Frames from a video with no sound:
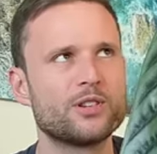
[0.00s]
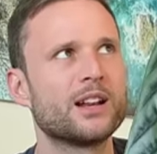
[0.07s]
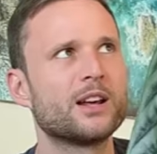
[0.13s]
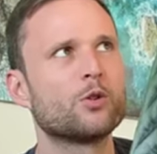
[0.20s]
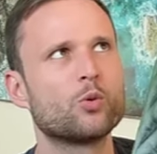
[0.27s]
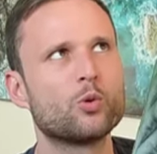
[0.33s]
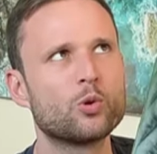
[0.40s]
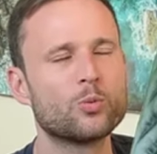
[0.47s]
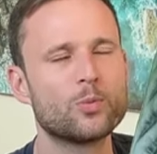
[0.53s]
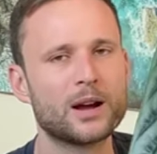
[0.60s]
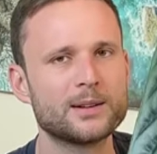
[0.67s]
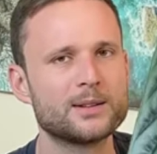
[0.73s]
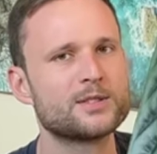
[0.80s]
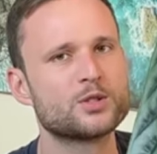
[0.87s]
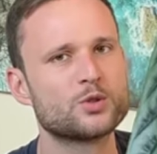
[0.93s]
it at all
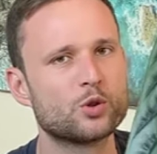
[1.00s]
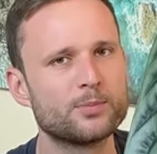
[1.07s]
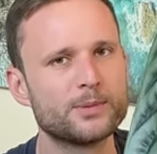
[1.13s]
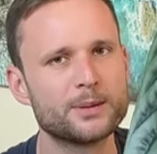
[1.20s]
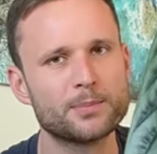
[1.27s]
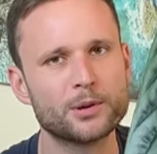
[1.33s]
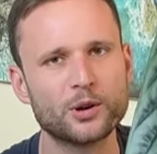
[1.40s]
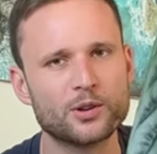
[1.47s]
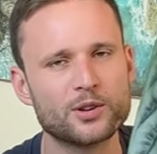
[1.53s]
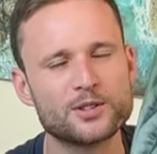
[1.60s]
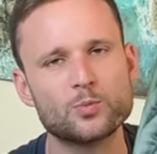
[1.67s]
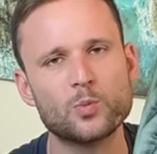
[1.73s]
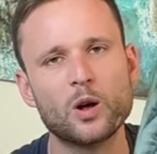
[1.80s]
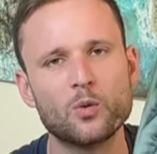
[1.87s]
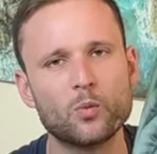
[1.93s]
while it's dormant
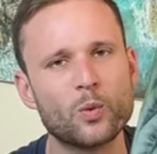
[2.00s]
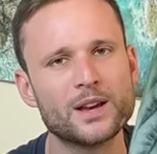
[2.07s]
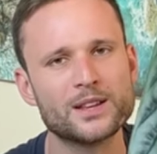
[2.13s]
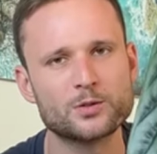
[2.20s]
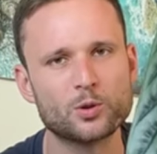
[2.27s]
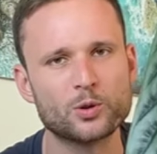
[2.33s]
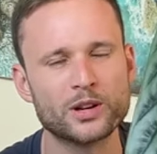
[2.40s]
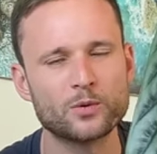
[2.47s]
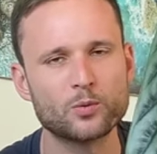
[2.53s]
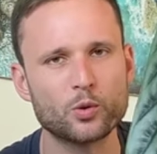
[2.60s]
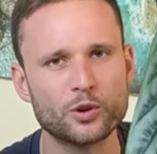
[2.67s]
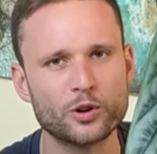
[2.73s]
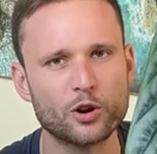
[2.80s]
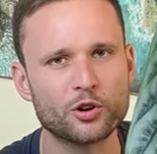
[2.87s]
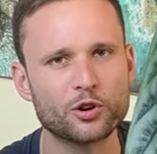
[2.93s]
because, well, where's all that
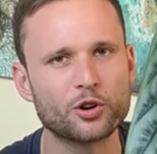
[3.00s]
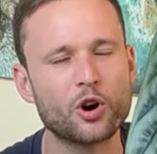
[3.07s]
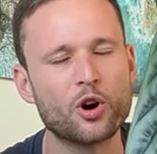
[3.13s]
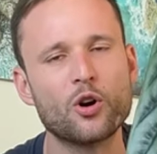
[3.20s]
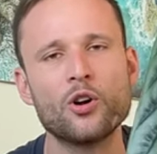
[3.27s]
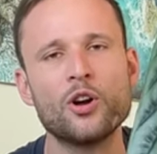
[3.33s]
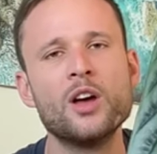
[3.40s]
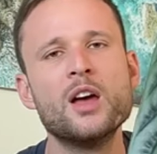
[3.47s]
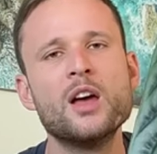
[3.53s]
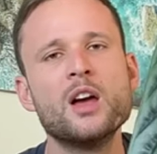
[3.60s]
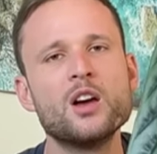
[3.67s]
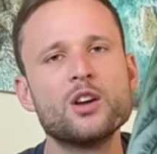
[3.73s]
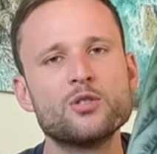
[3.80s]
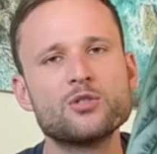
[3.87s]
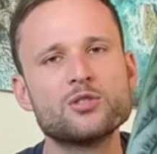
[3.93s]
water going to go?
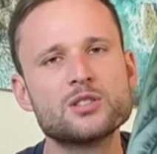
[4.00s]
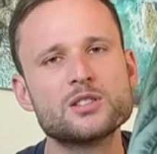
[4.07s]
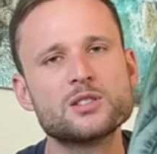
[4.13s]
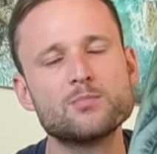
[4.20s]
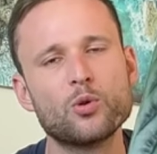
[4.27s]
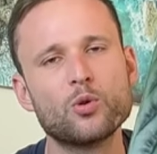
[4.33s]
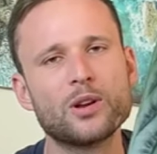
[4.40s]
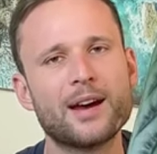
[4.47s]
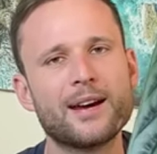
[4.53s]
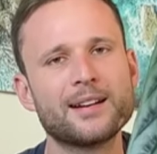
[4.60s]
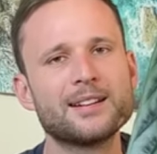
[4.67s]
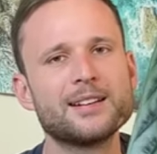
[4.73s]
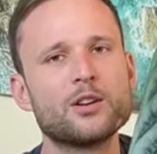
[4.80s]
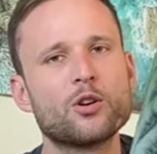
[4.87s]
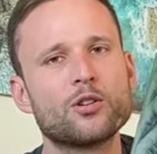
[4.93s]
You're just more
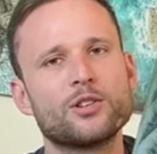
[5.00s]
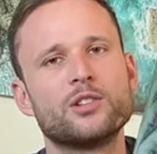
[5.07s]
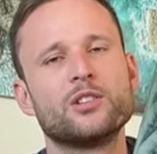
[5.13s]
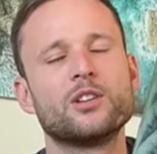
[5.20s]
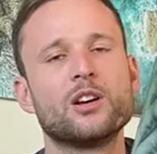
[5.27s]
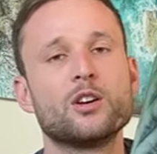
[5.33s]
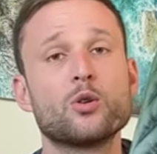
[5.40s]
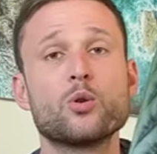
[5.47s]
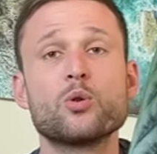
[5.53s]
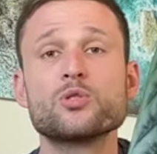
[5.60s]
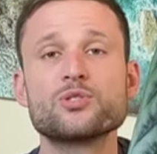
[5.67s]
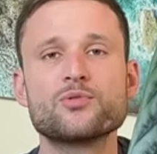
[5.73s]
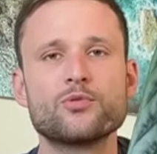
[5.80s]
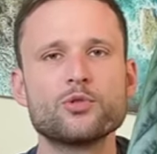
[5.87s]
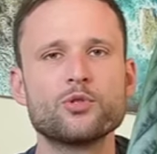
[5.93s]
likely going to
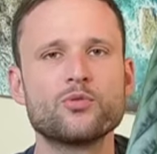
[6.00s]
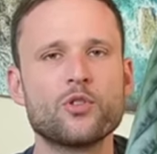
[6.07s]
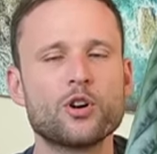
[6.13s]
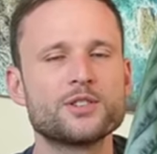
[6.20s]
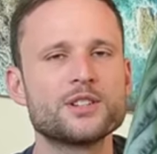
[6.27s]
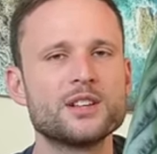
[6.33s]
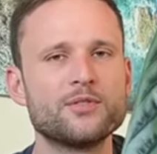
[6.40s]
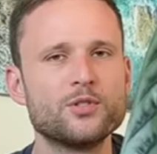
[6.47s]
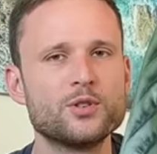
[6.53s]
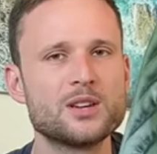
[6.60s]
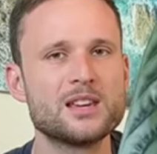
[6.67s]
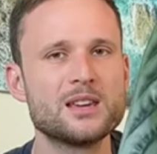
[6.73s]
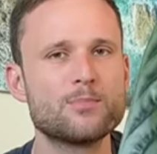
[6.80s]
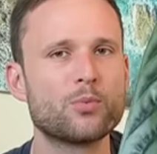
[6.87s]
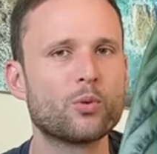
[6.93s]
cause root rot if you
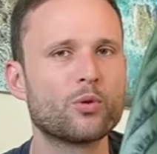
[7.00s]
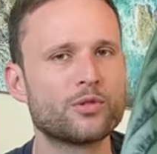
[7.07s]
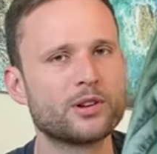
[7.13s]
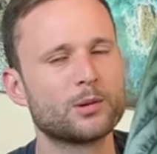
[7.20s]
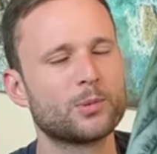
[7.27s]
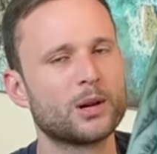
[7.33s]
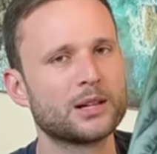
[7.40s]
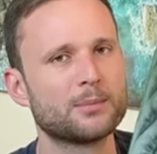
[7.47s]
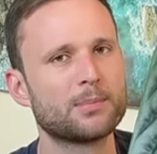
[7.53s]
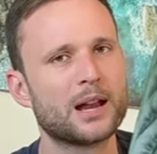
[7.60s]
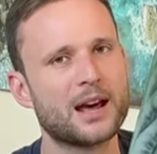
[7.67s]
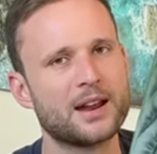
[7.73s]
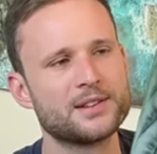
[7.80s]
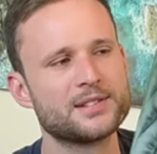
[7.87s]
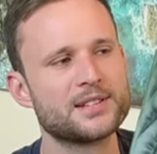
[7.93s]
keep watering while the
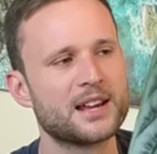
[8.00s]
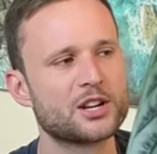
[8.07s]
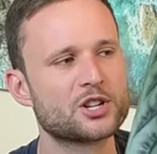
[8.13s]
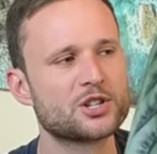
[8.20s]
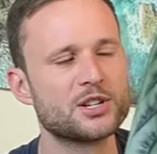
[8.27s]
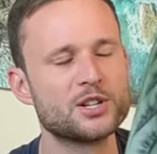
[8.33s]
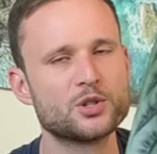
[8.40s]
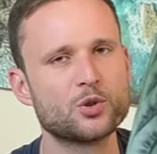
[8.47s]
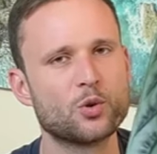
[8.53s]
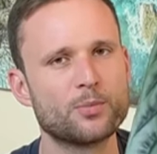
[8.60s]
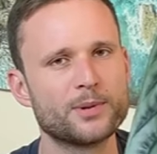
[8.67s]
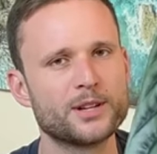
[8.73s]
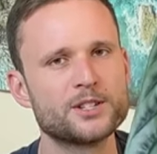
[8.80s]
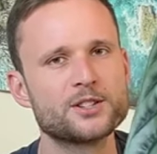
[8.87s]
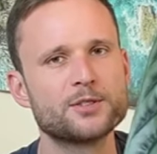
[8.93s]
plant is actually
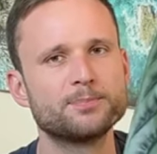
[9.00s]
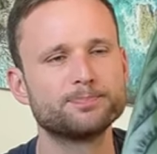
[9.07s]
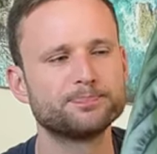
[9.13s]
dormant.